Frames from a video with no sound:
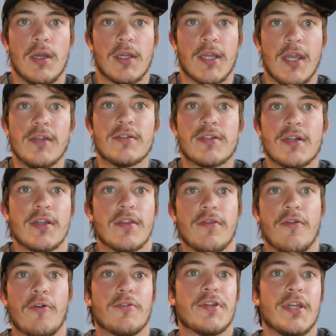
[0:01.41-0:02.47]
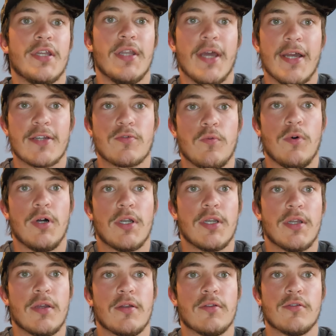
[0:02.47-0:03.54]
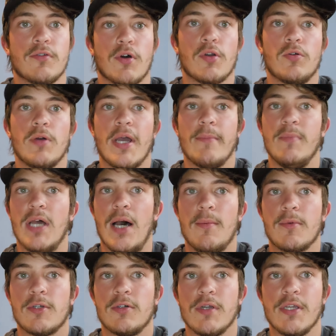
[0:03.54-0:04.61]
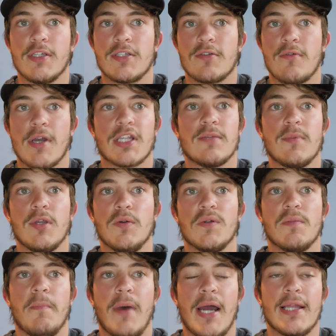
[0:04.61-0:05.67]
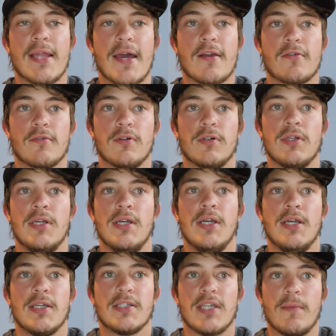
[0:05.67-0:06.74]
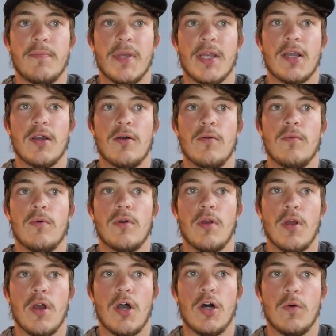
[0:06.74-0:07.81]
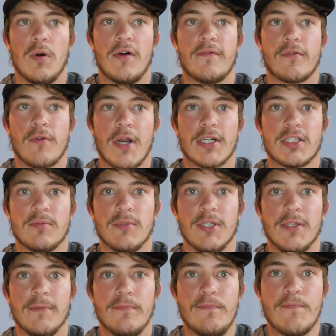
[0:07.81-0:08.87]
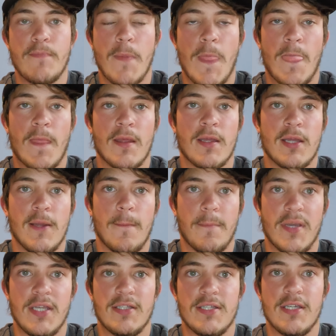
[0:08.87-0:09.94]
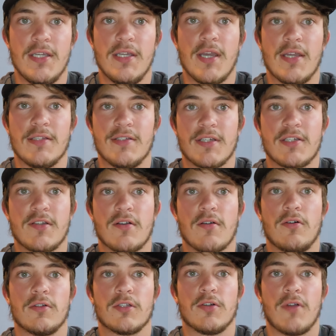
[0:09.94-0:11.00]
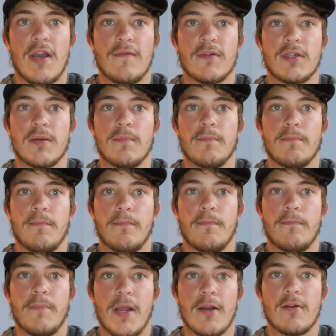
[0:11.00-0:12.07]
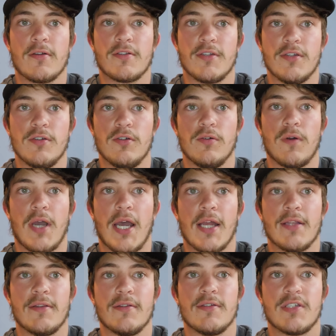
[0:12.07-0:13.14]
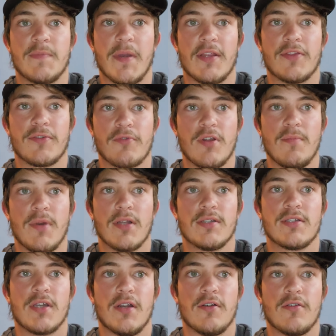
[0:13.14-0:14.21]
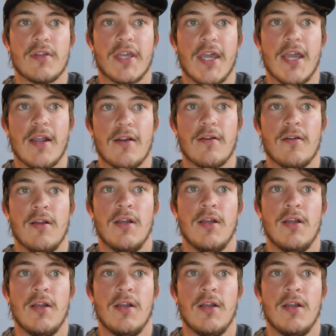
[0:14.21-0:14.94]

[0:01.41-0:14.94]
Case study 13-1, total abdominal hysterectomy with bilateral salpingo-oophorectomy. PT, a 6-year-old gravida para 2, had spent 3 months under the care